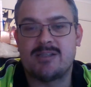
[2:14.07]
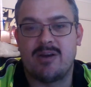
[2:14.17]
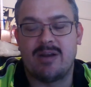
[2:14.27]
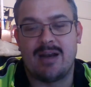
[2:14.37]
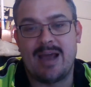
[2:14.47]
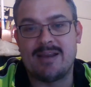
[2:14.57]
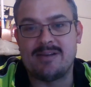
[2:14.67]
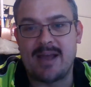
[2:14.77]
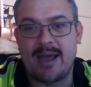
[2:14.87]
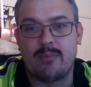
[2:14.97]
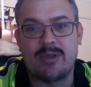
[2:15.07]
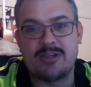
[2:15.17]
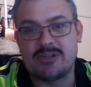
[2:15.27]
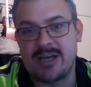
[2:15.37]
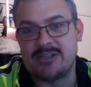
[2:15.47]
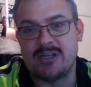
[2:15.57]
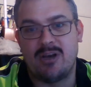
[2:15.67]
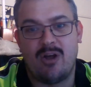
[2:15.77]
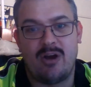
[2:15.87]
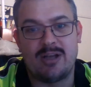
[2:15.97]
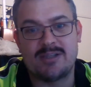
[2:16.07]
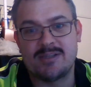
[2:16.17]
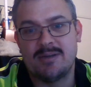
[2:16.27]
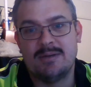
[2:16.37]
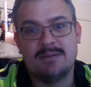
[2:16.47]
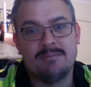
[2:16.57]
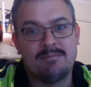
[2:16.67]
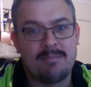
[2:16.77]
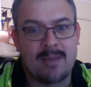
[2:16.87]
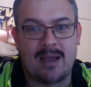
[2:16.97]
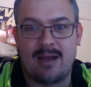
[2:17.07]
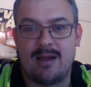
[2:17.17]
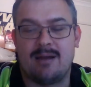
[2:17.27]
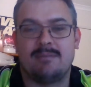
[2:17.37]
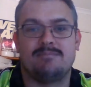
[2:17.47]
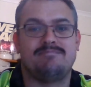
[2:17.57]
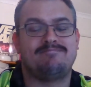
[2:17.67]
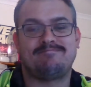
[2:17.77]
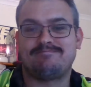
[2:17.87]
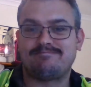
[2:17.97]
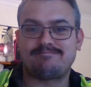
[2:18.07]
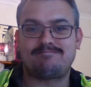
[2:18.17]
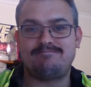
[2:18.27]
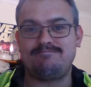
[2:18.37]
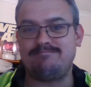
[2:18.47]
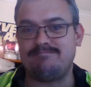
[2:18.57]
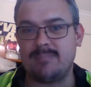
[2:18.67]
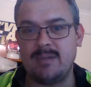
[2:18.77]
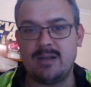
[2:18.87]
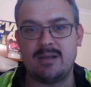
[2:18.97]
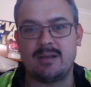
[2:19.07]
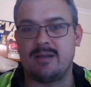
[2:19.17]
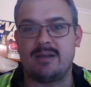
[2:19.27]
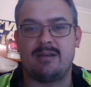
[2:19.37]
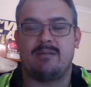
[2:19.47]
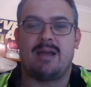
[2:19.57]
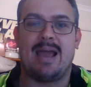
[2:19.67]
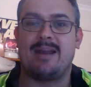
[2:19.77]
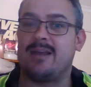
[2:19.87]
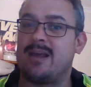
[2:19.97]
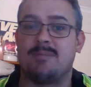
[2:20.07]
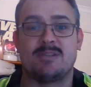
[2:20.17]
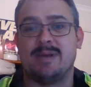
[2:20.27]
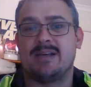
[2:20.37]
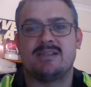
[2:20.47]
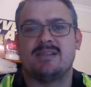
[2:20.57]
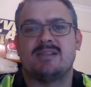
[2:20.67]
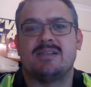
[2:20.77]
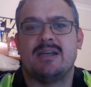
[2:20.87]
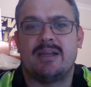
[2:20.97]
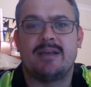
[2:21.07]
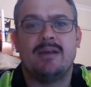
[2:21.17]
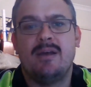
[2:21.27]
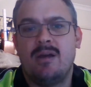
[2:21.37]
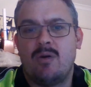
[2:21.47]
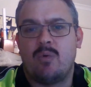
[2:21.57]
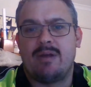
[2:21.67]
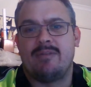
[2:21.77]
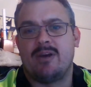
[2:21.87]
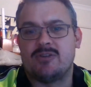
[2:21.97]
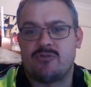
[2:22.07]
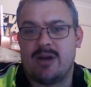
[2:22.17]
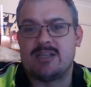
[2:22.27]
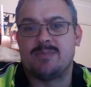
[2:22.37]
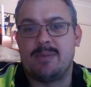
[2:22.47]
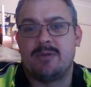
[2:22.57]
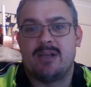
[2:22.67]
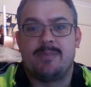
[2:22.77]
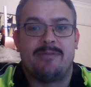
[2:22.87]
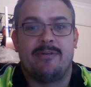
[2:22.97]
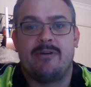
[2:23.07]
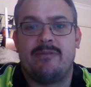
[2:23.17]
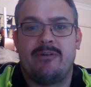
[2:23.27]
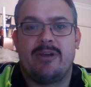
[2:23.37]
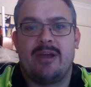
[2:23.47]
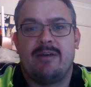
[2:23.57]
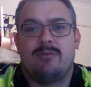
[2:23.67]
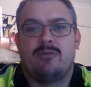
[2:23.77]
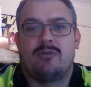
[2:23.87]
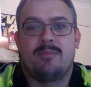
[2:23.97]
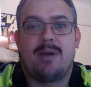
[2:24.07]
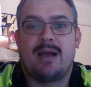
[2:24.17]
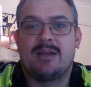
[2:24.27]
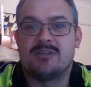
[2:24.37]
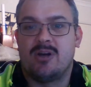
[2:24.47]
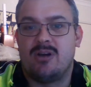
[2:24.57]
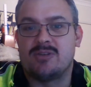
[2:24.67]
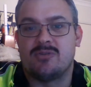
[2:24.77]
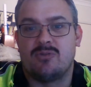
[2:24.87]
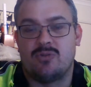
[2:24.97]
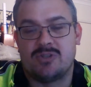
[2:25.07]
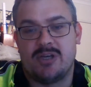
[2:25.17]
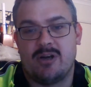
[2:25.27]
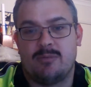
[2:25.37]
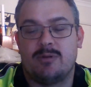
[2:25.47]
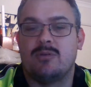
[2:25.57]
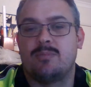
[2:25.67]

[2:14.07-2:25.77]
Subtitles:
So at a later date, when you're changing lights, adding a couple of speakers in the ceiling, whatever those tradespeople need to be very, very careful not to mark your tiles, or it looks terrible.